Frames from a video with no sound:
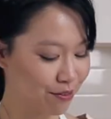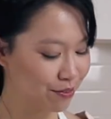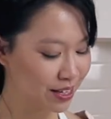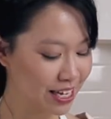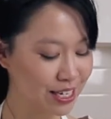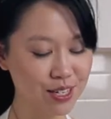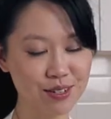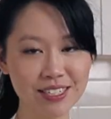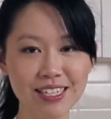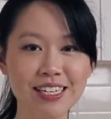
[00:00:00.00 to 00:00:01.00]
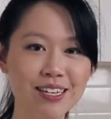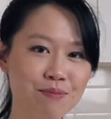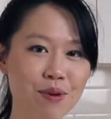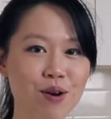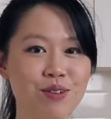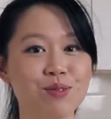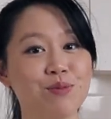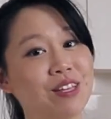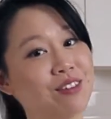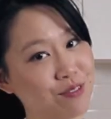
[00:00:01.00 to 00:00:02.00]
fill and use silicone molds
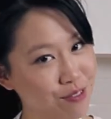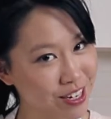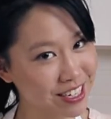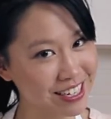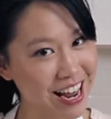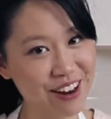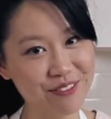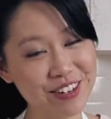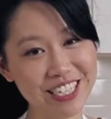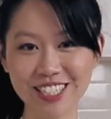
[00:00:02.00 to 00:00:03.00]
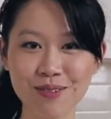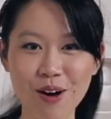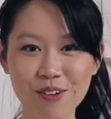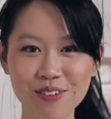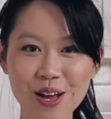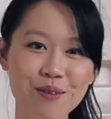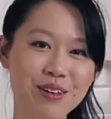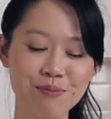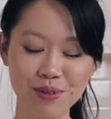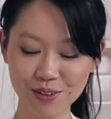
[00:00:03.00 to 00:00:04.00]
with fondant and finish them off
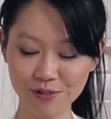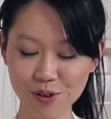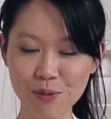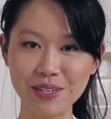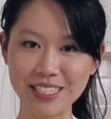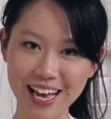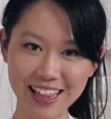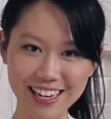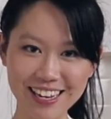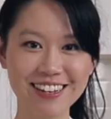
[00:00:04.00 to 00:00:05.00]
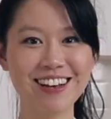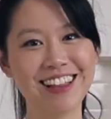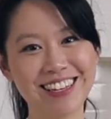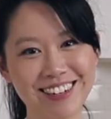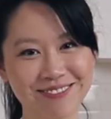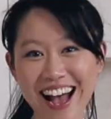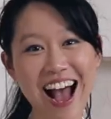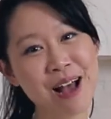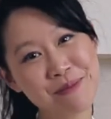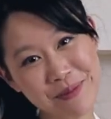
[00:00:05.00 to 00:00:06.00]
with a beautiful metallic color.
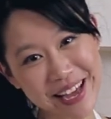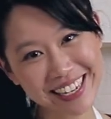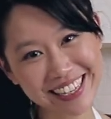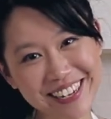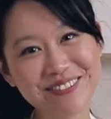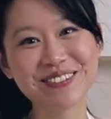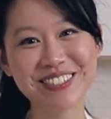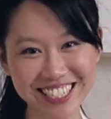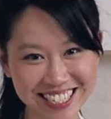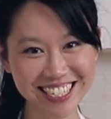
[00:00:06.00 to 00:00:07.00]
I'm Amanda Lee from Sugar